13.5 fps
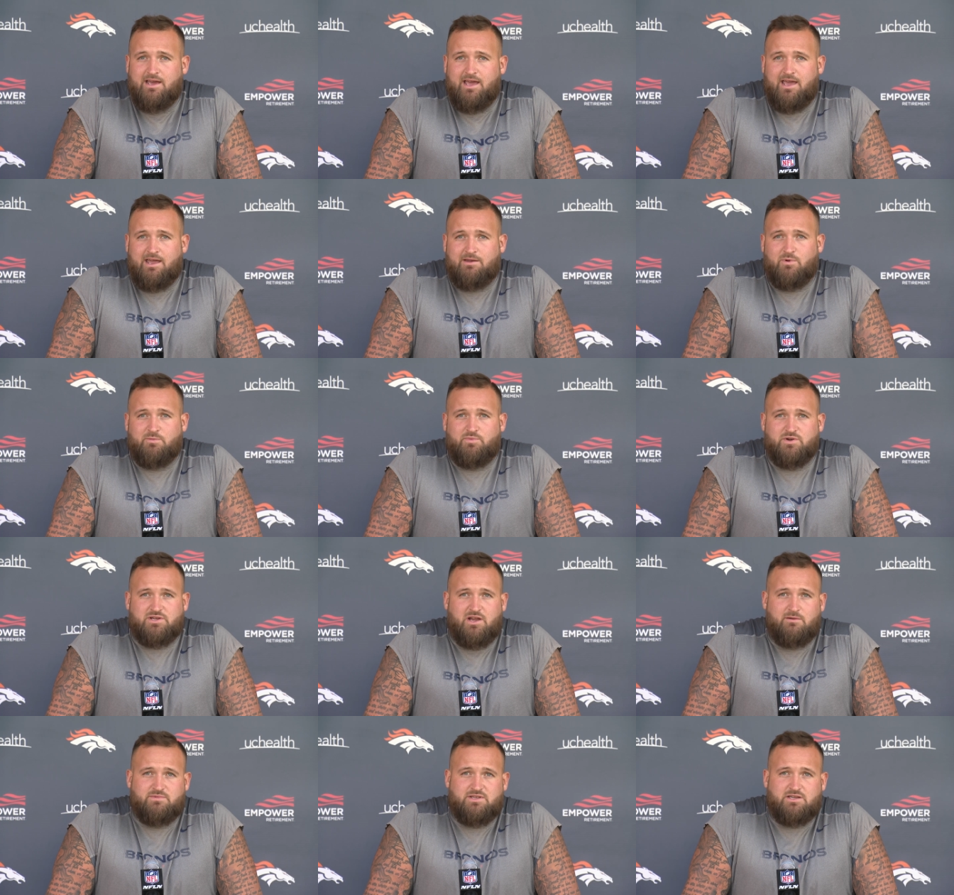And when push
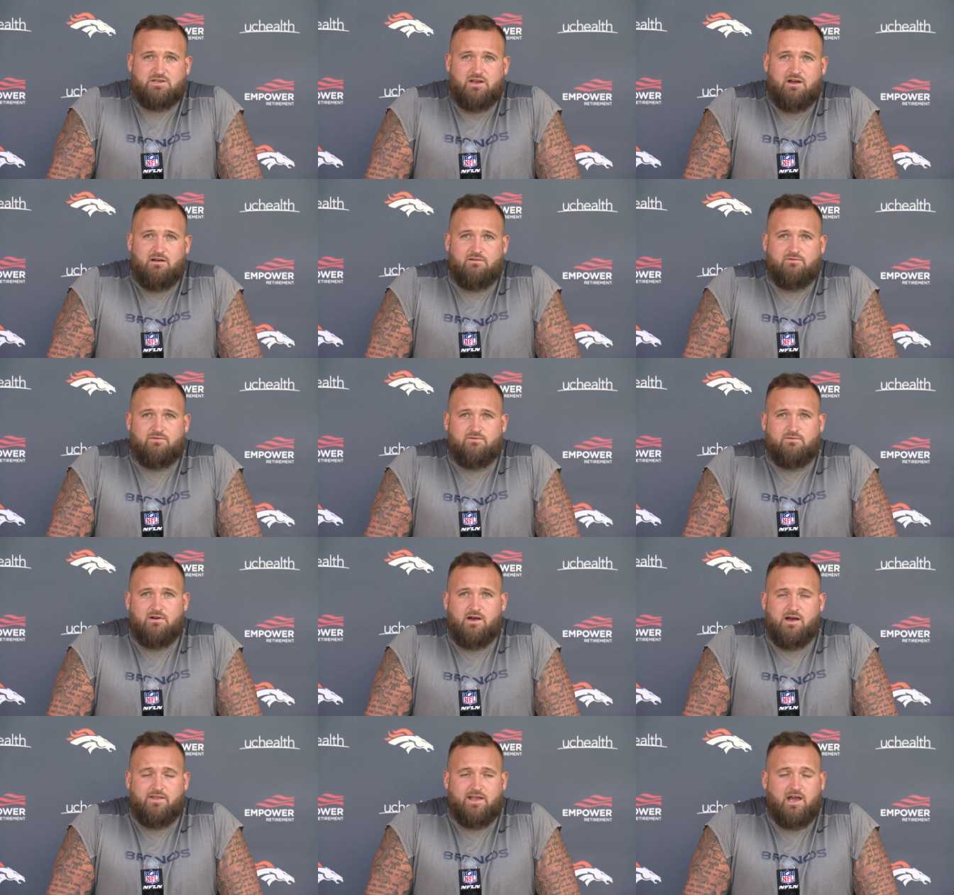comes to shove,
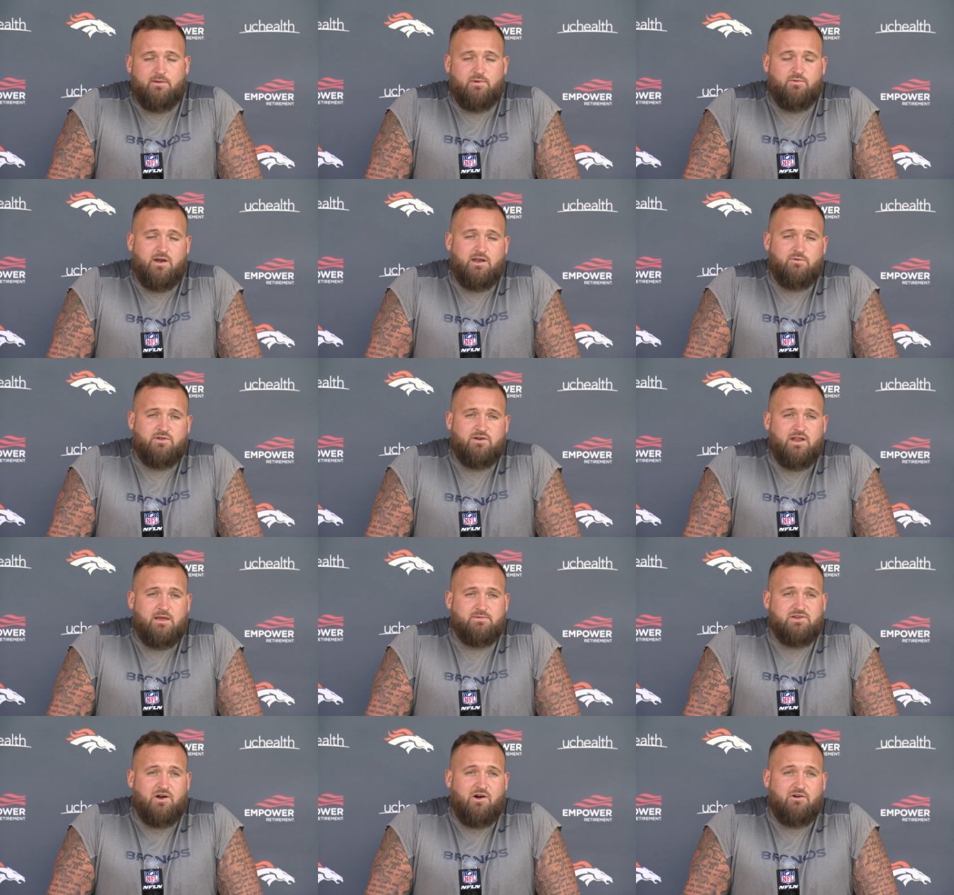uh, they got to be ready when their
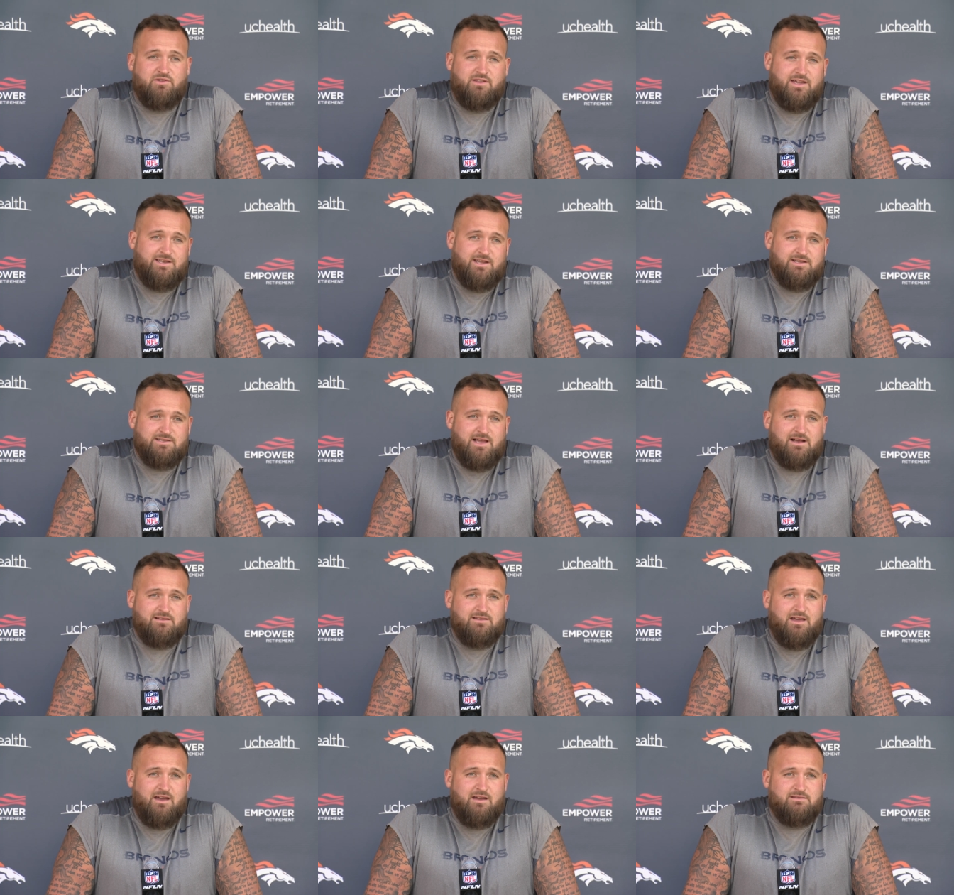name's called, and they did exactly
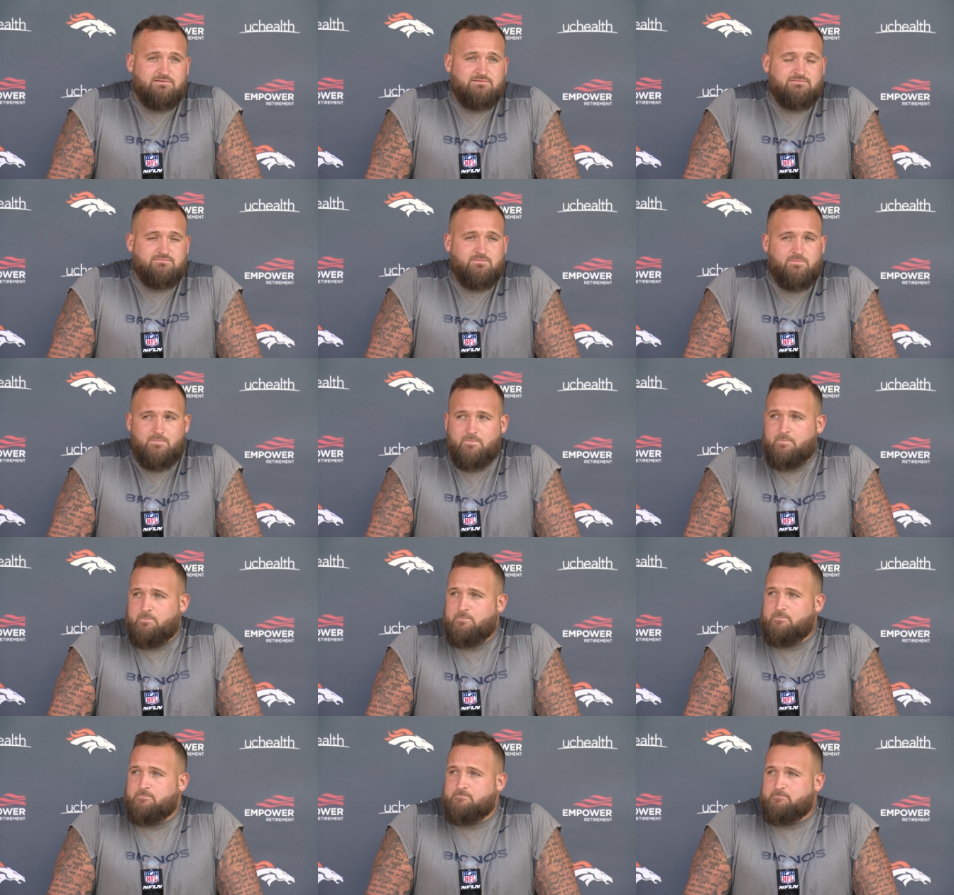that. Dalton Lloyd
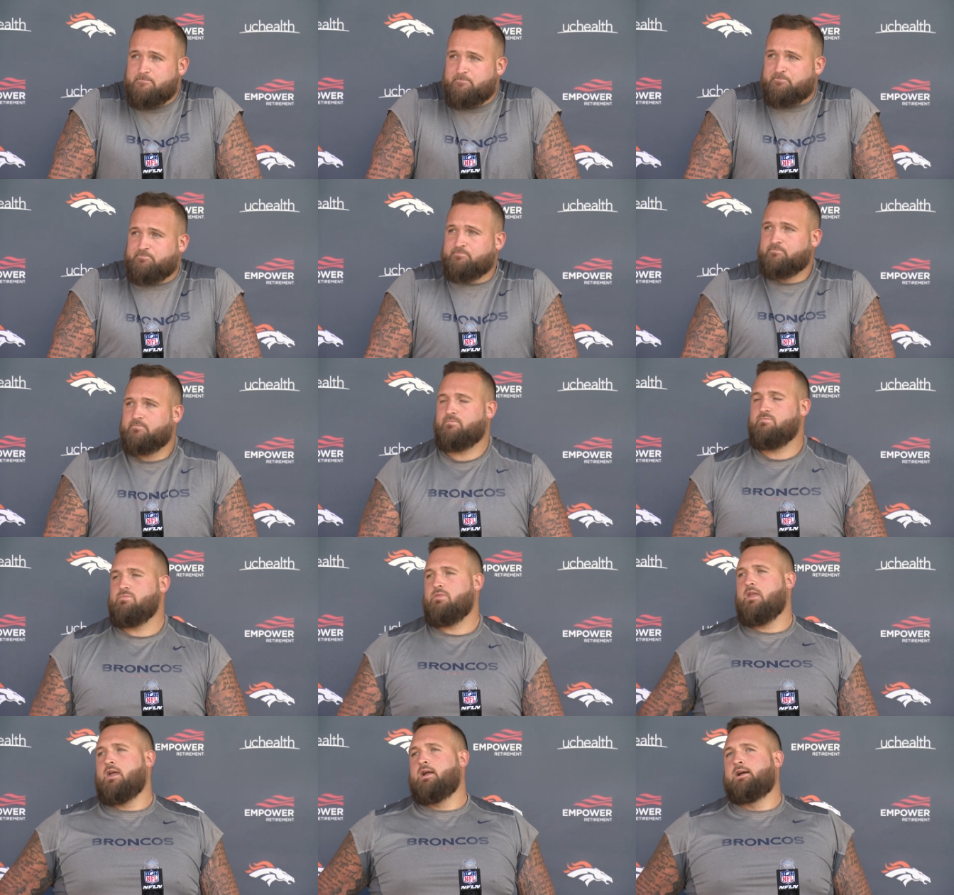talked yesterday about
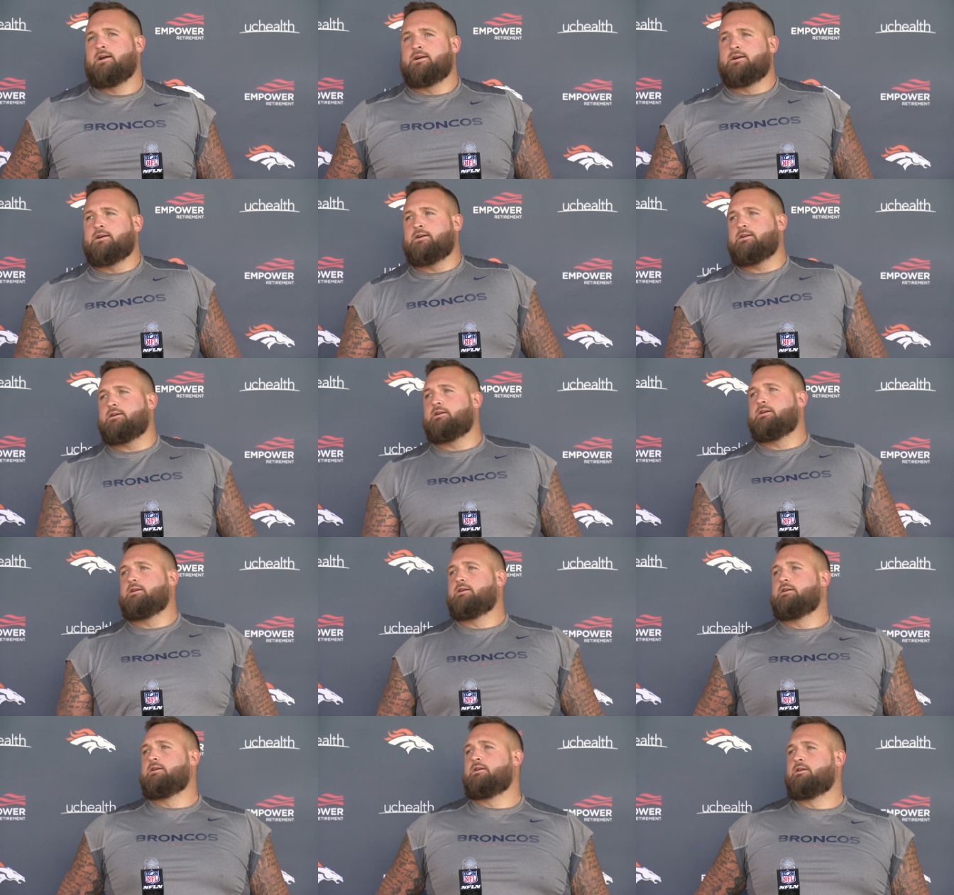you guys being due
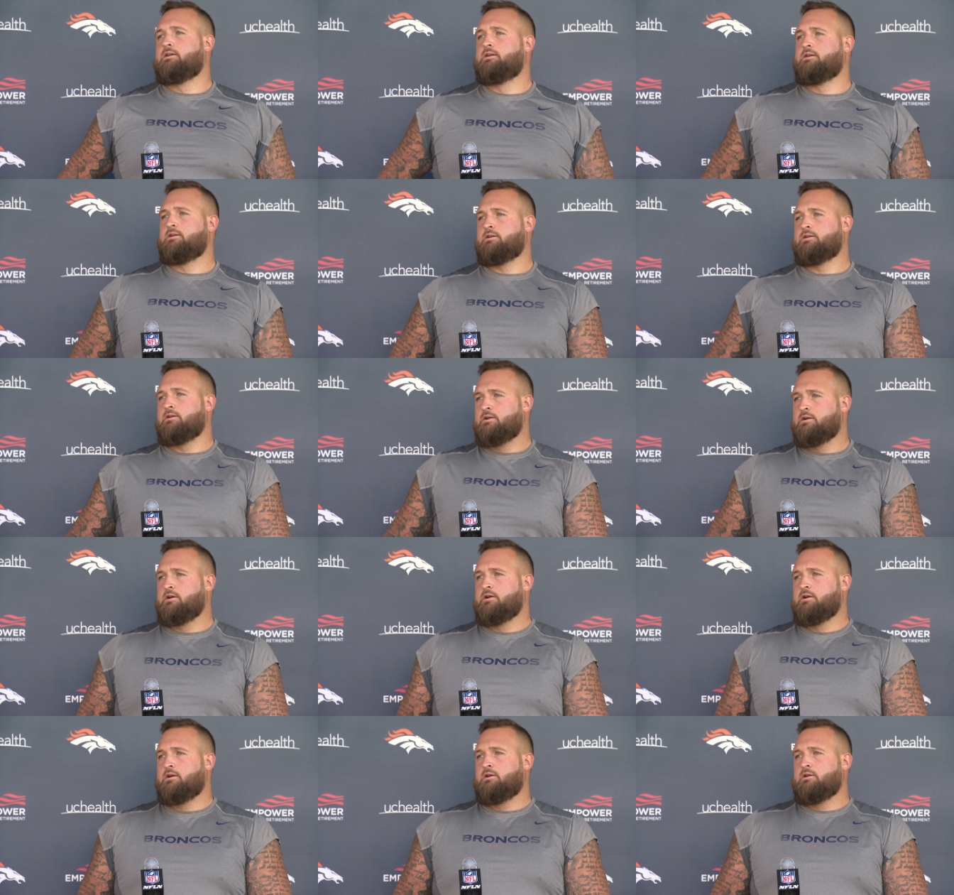for a game like that in the
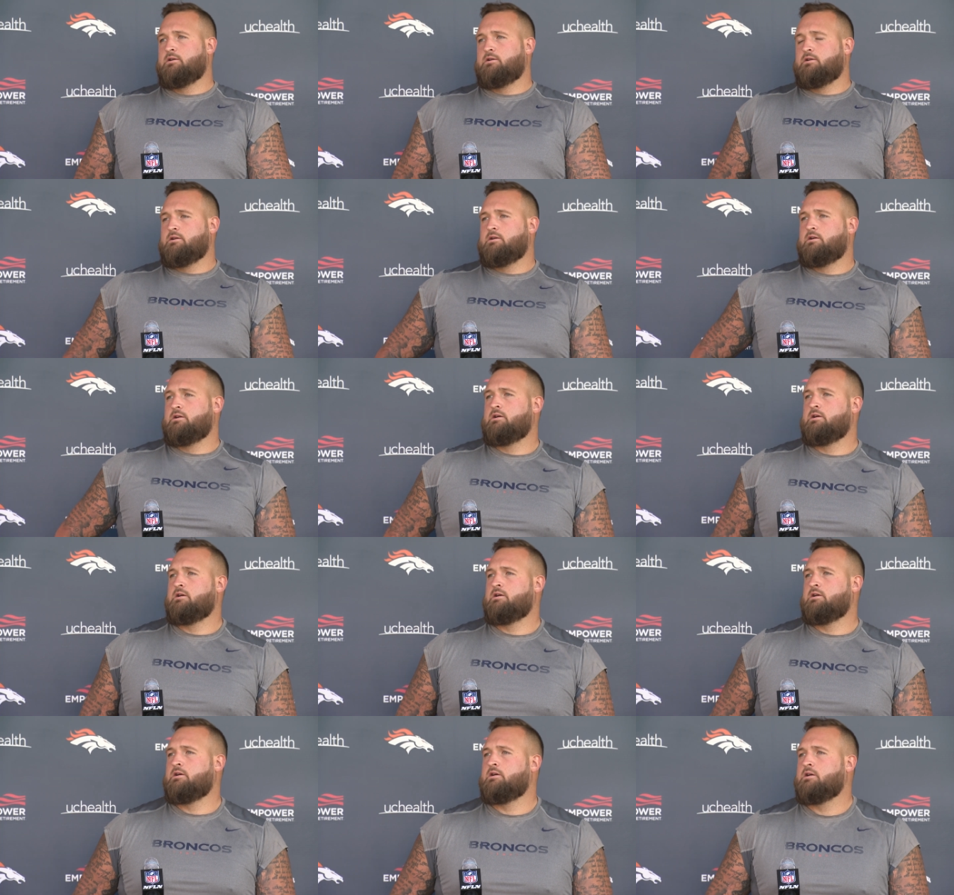running game. Could, could feel that it
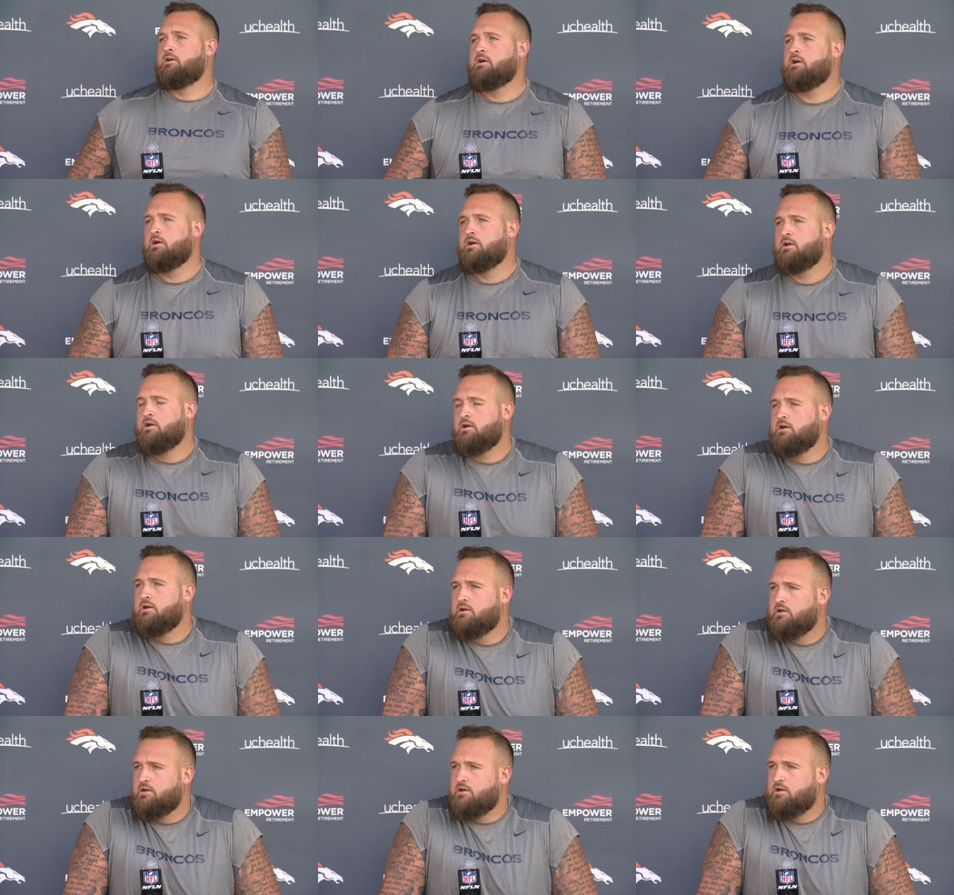was coming at
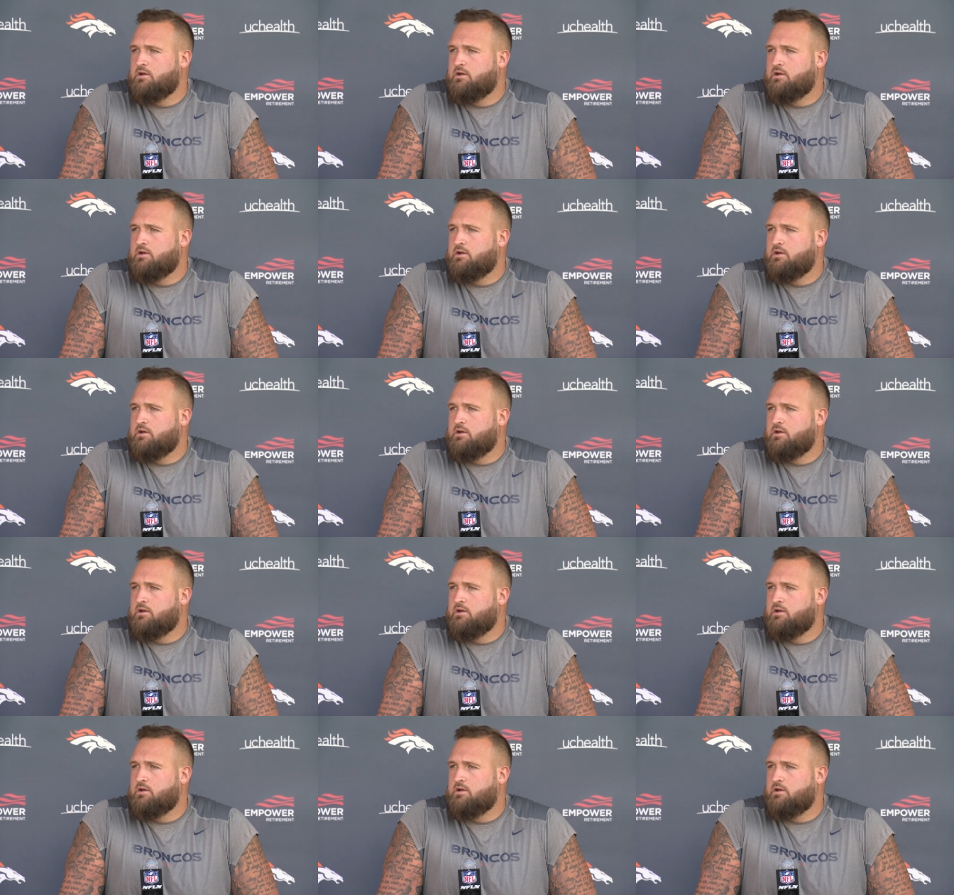some point.